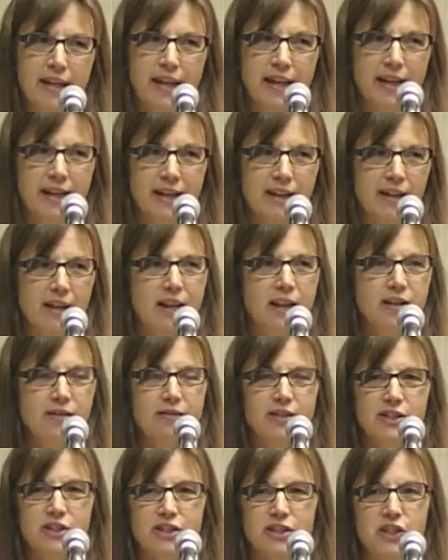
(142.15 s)
and a lot of
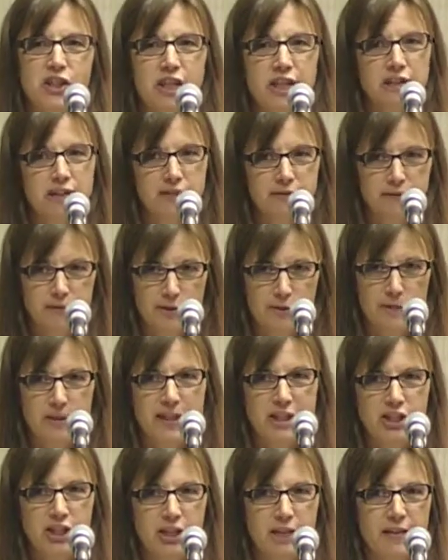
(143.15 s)
us shared
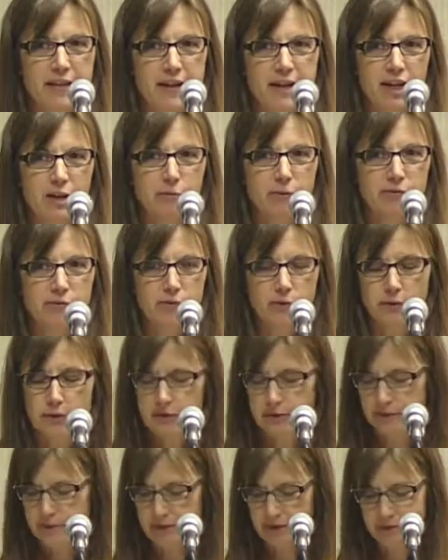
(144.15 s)
information there
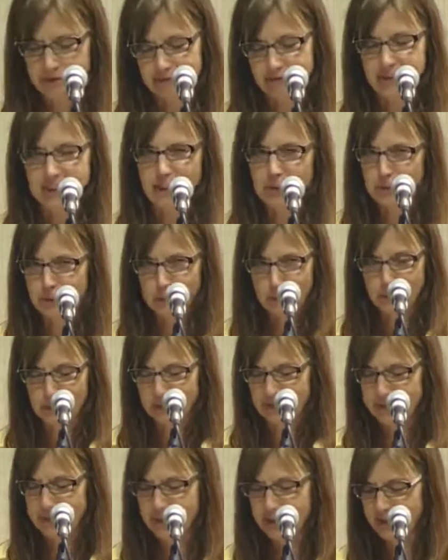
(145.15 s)
before Facebook
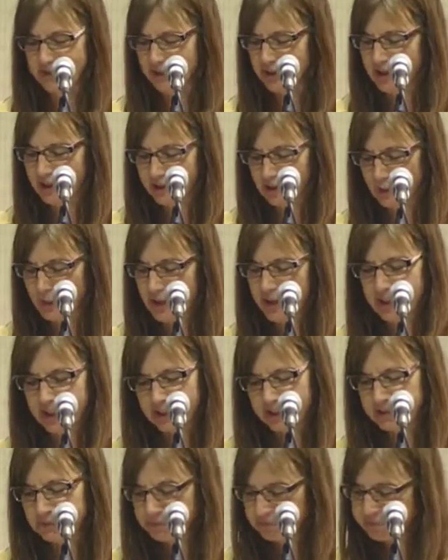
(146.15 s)
was even on the
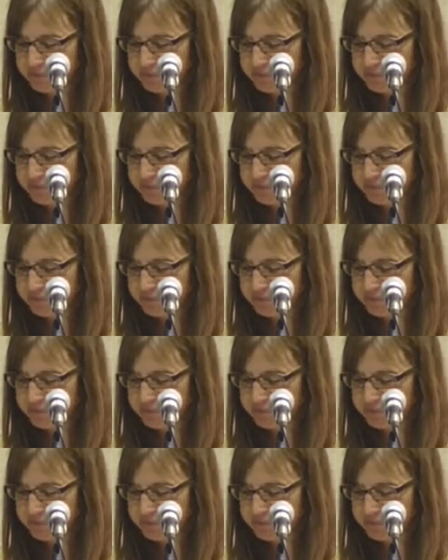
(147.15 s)
radar.